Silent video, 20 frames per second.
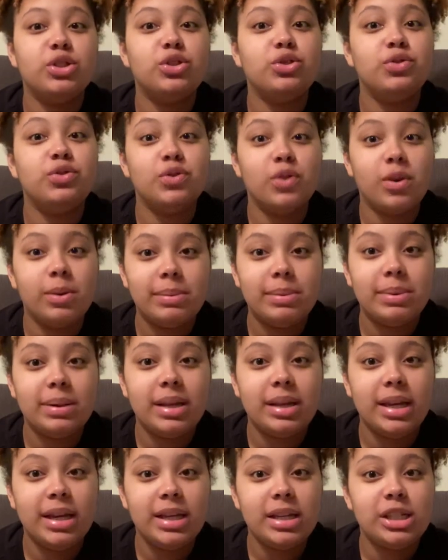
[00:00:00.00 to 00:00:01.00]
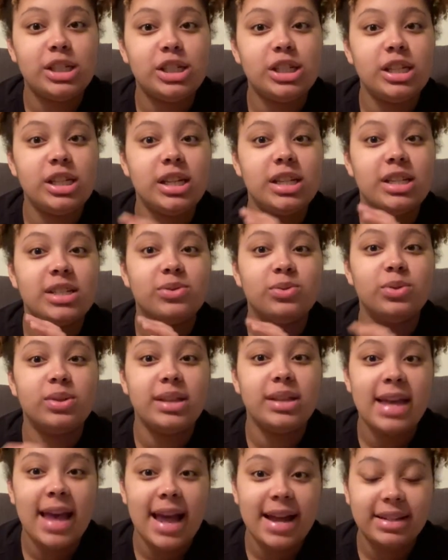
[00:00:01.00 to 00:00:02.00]
normally she is
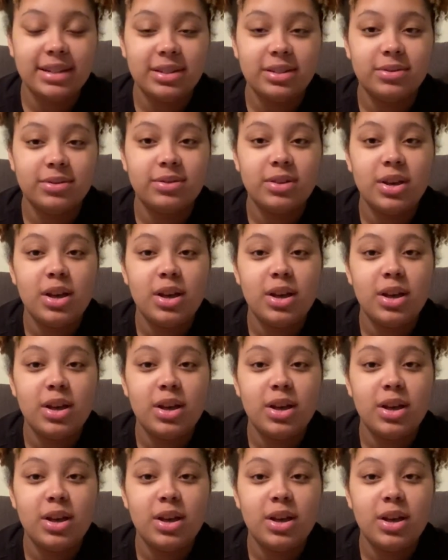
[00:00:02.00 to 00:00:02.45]
really active.